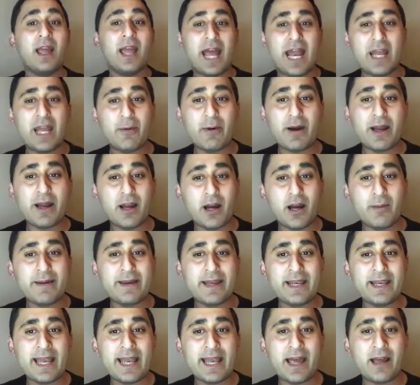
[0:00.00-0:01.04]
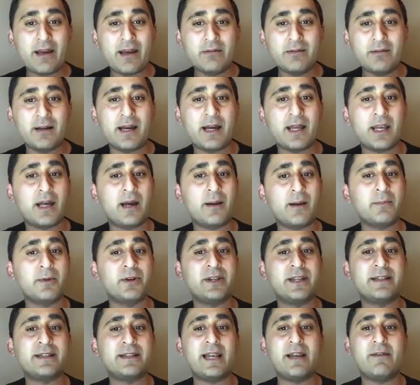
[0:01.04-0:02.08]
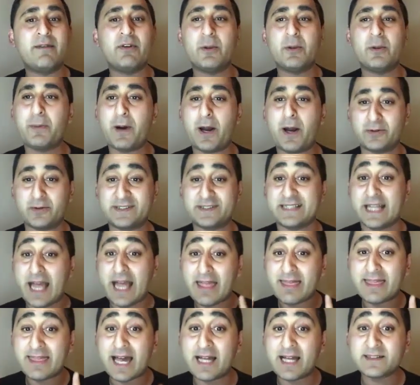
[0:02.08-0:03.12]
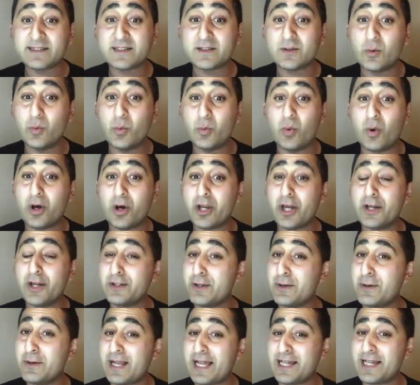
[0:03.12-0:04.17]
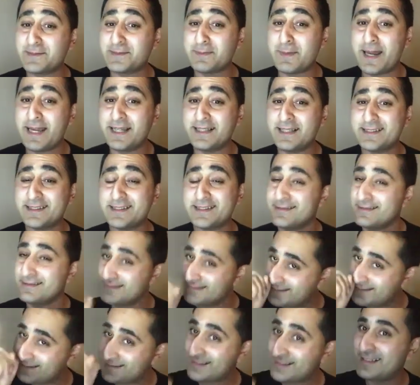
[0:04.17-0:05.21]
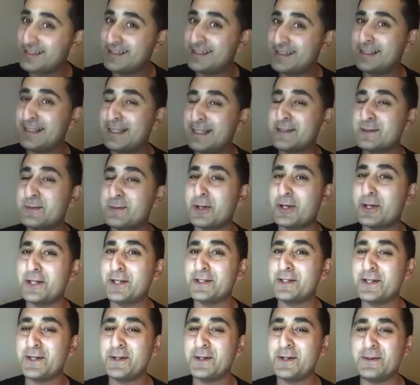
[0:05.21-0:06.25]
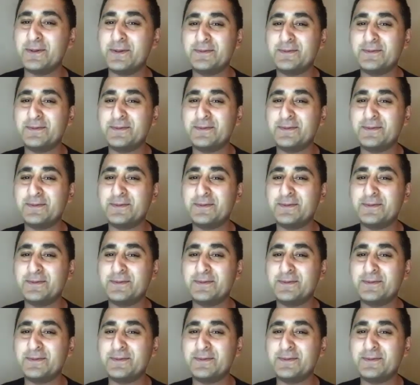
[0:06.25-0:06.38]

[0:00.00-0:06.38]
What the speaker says: Anyway, I'm here now and I'm going to deliver the post. That's what I do, classmates. That's what I do.